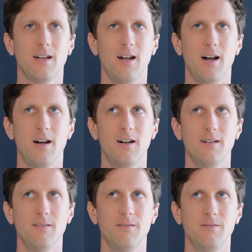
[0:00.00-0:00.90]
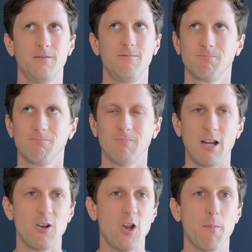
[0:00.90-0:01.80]
of,
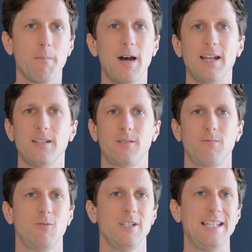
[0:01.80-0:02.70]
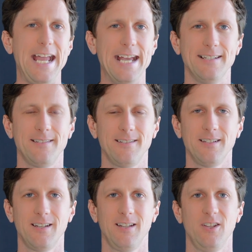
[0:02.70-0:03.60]
minus 110.
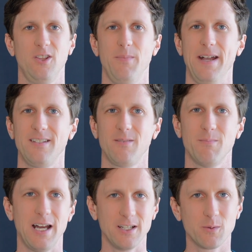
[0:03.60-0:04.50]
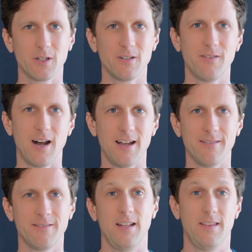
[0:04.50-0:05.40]
The bet's minus
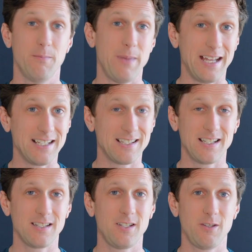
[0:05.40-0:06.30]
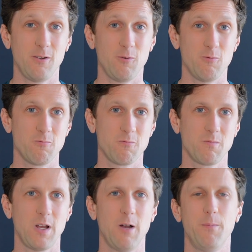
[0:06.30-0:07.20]
105. The bet is into
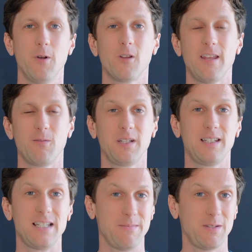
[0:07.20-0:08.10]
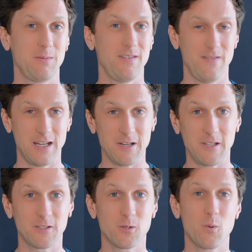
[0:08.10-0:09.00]
a book that we deem to be very
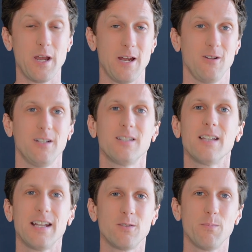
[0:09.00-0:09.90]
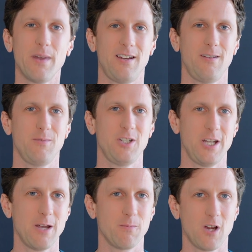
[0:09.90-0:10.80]
square. Let's say it's
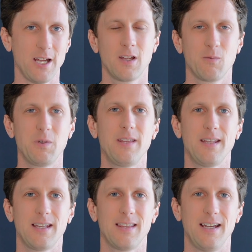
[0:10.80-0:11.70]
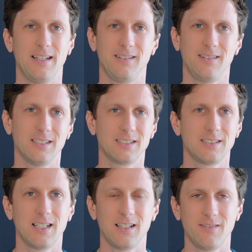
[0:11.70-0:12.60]
BetMGM, right? We think that this
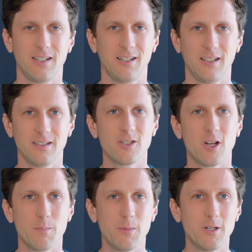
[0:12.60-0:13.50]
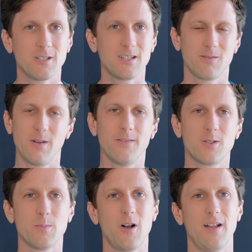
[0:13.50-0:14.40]
is not a very sharp book. We have a
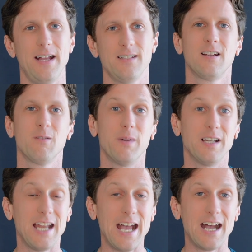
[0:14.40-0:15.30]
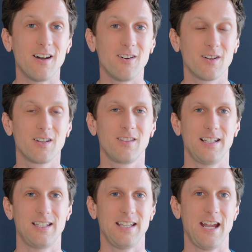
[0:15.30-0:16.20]
small edge. But now,
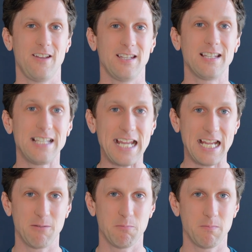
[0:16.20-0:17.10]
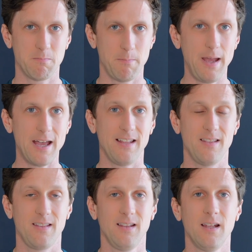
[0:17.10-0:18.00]
let's say on the same bet,
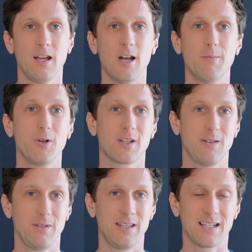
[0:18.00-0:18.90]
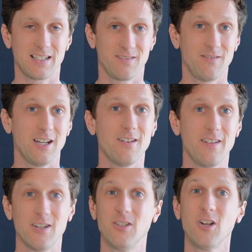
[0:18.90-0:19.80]
a book that we think is very,
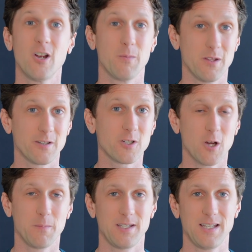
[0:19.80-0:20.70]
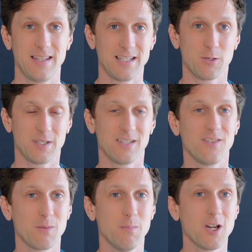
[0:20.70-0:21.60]
very sharp, or the sharpest in this
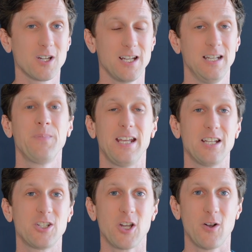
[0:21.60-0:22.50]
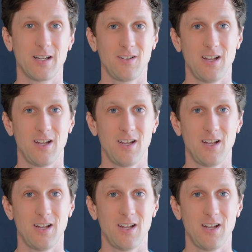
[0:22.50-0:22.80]
specific market, is showing